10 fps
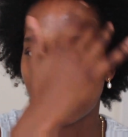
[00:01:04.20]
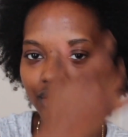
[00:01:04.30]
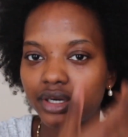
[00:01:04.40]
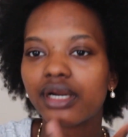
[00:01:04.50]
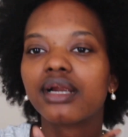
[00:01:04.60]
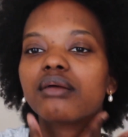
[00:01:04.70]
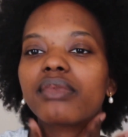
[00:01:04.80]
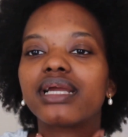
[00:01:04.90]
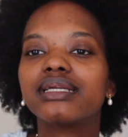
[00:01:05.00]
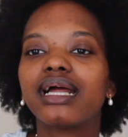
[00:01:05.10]
outer,
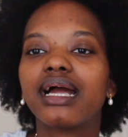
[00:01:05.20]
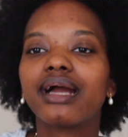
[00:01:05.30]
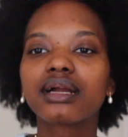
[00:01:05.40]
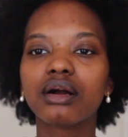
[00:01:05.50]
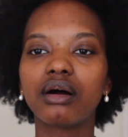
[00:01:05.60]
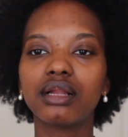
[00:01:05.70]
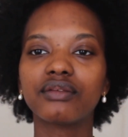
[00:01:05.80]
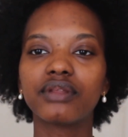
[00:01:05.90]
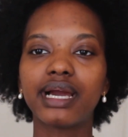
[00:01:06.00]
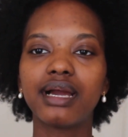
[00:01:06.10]
my neck, all
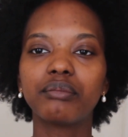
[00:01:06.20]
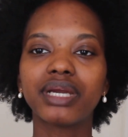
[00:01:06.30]
of that.